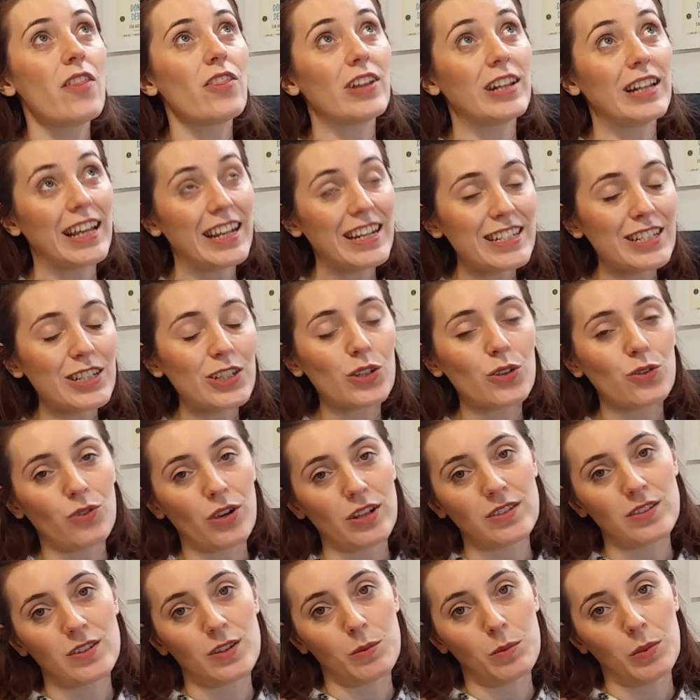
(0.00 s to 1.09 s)
The lady who
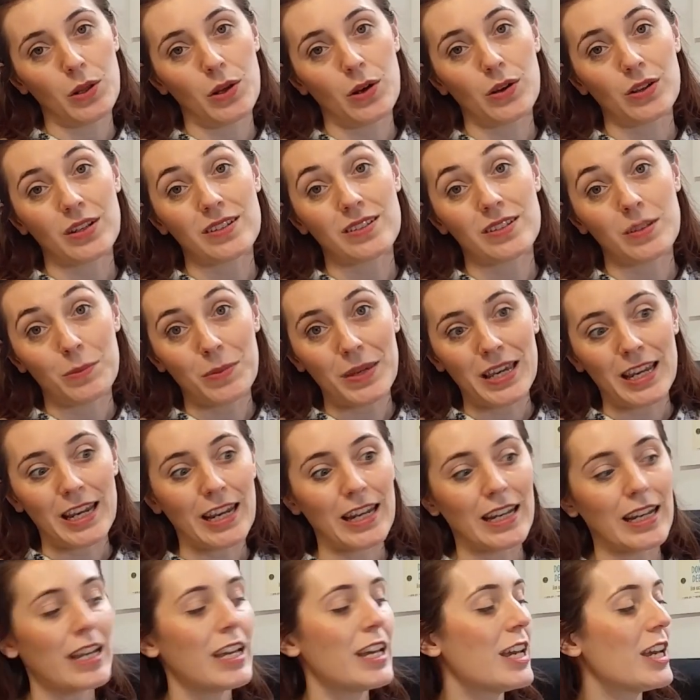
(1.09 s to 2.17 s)
runs the blog,
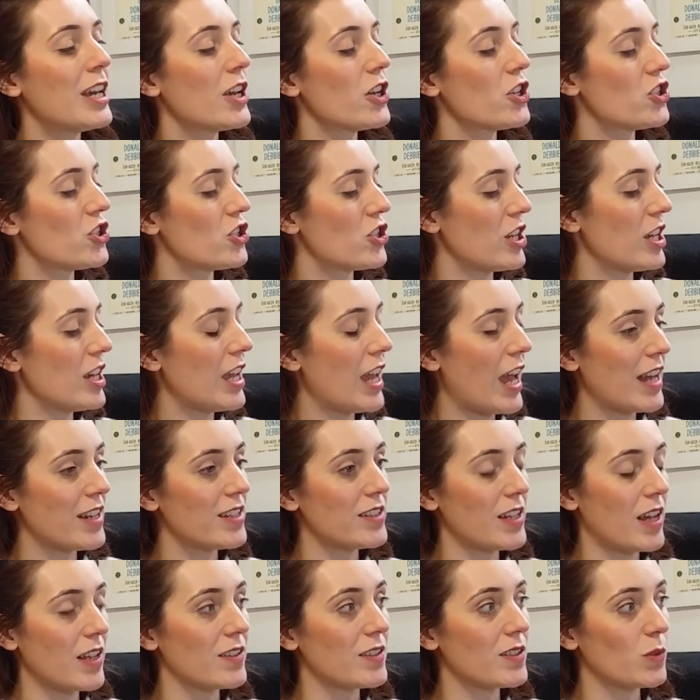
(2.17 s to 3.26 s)
Sabine, she had
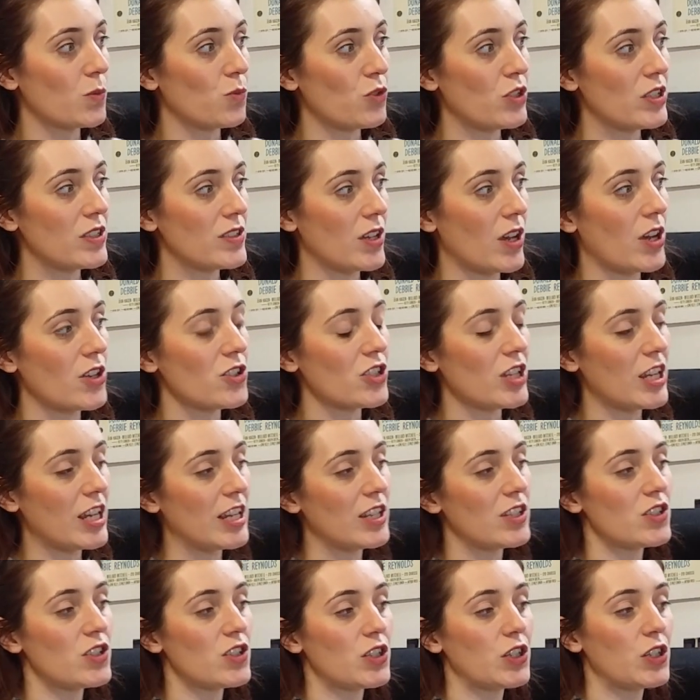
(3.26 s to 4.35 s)
done some research
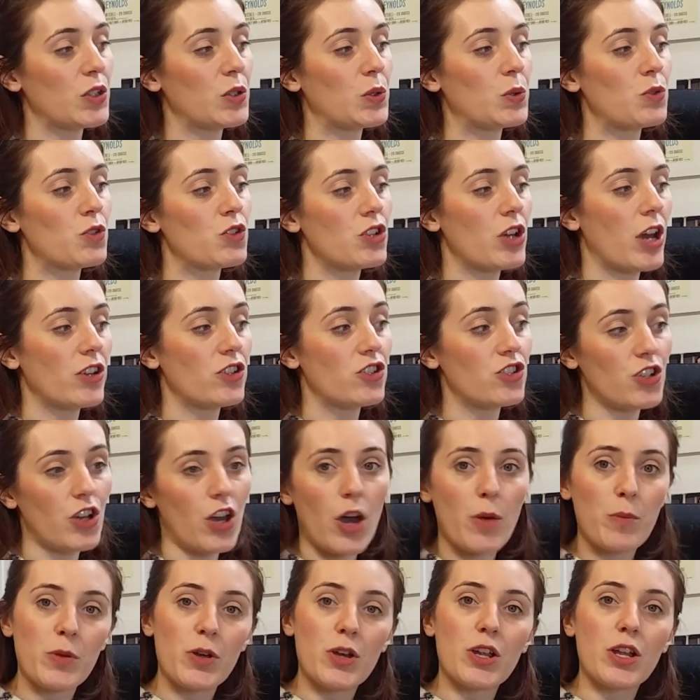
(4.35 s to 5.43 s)
into a
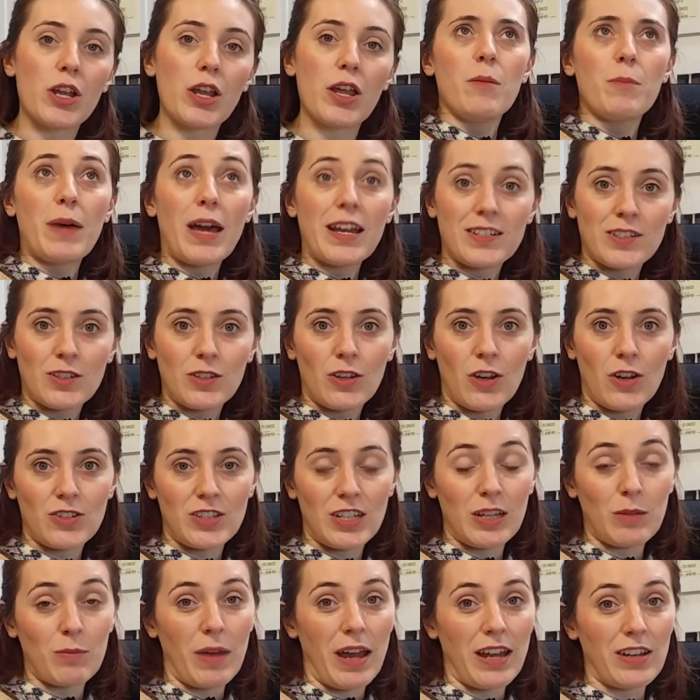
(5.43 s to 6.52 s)
German pattern
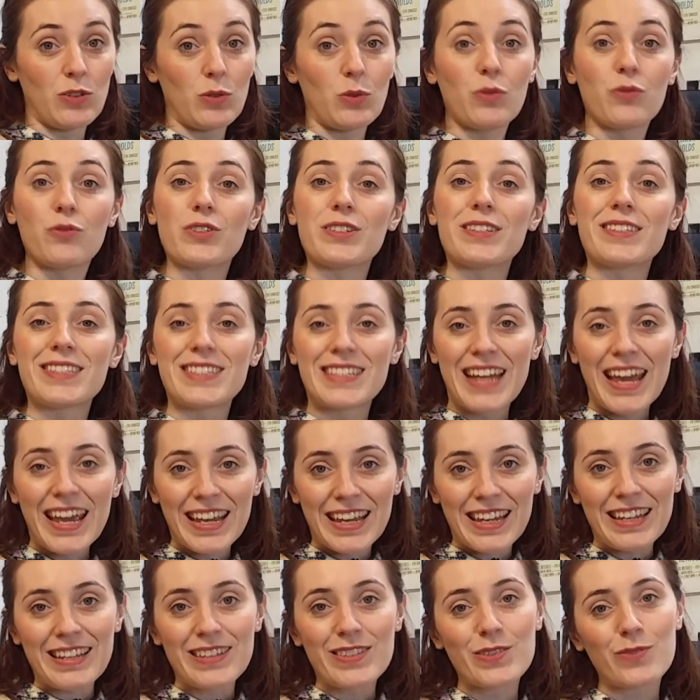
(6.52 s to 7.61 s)
cutting manual for
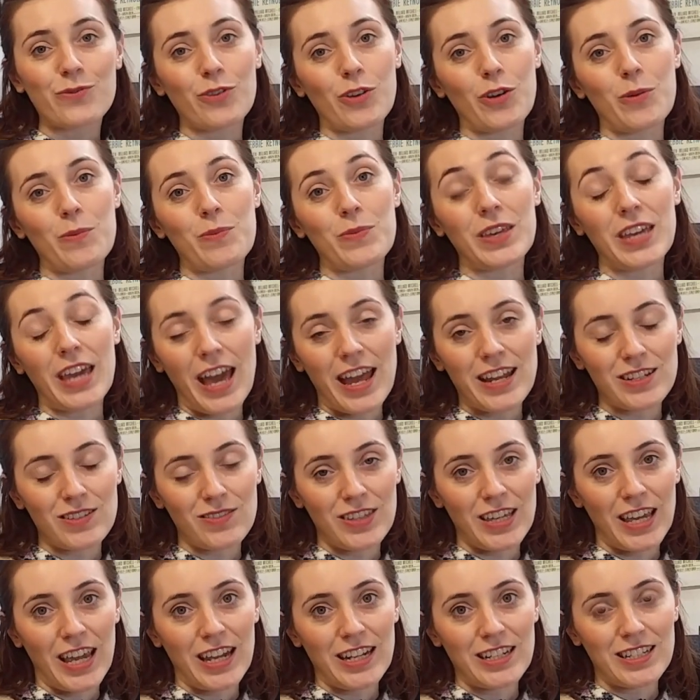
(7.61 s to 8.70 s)
stays from the end of
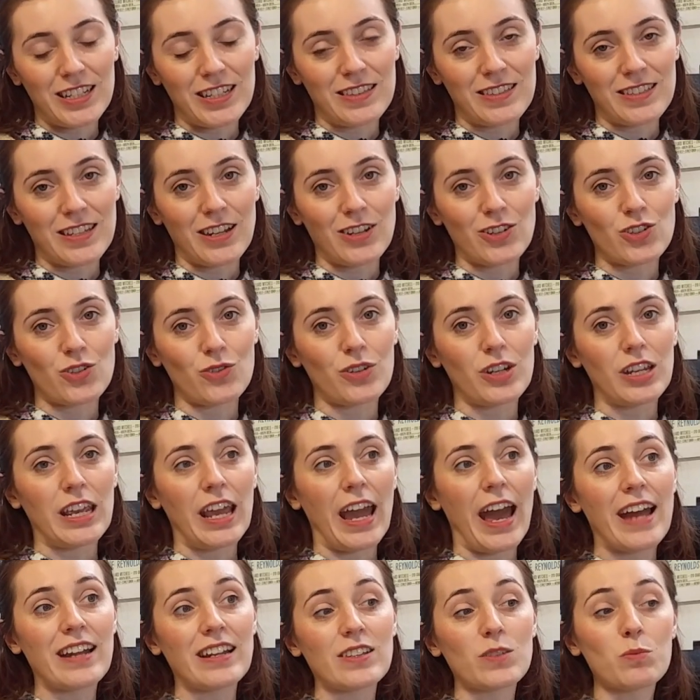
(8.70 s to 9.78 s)
the 18th century,
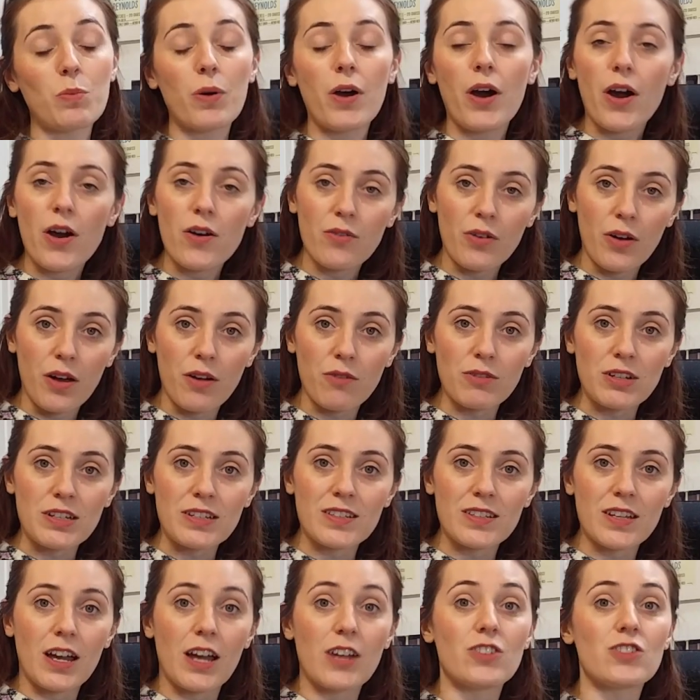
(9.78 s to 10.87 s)
and as part of her
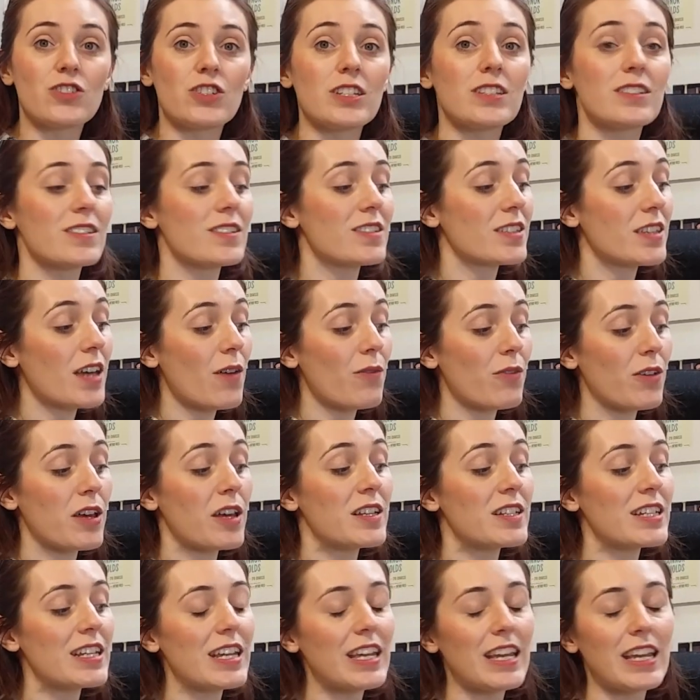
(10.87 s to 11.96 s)
research, she
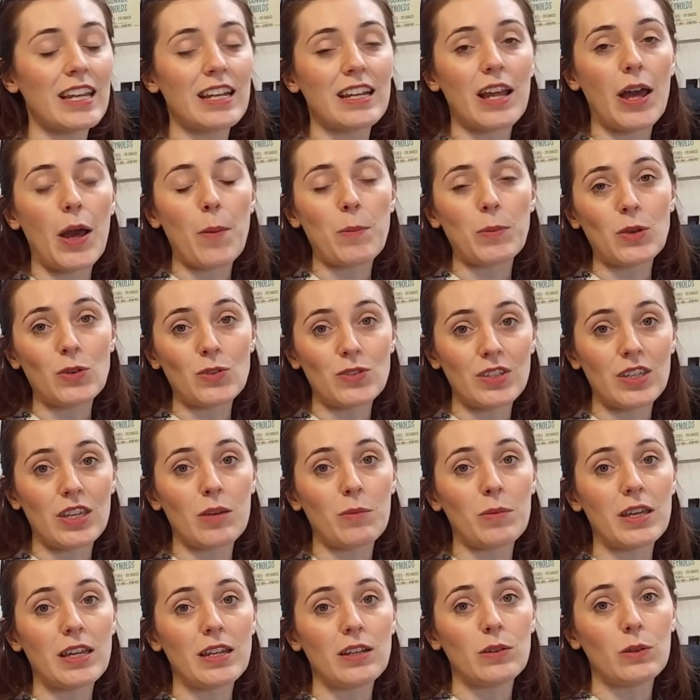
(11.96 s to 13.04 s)
discovered in a
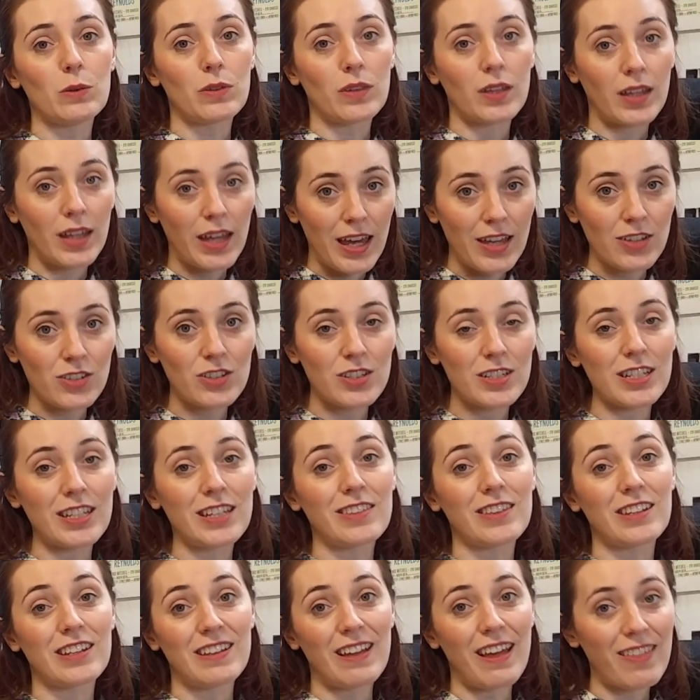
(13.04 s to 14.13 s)
museum in Utrecht
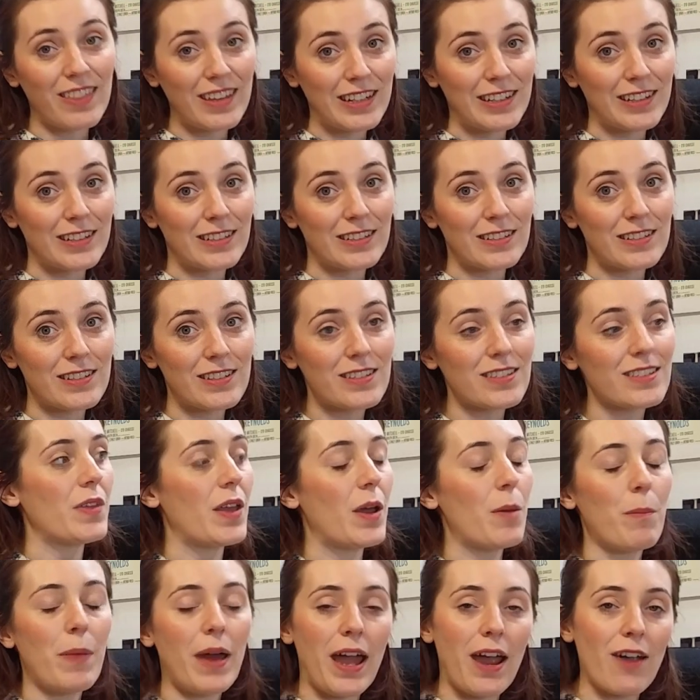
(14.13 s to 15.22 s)
in the Netherlands
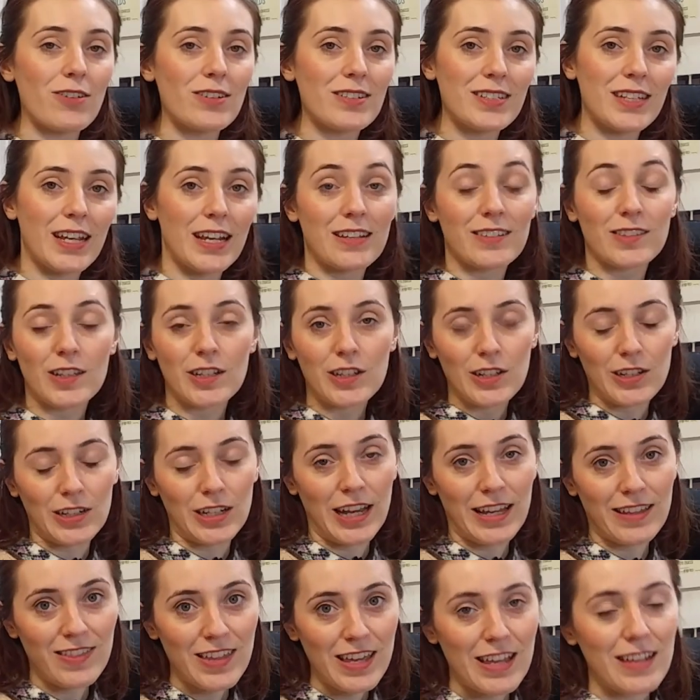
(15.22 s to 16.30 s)
a pair of stays that looked
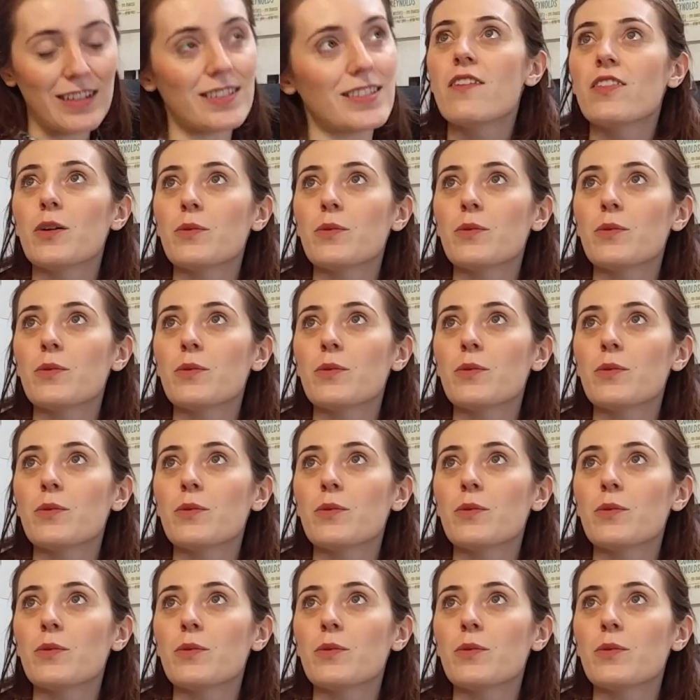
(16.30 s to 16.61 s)
like this.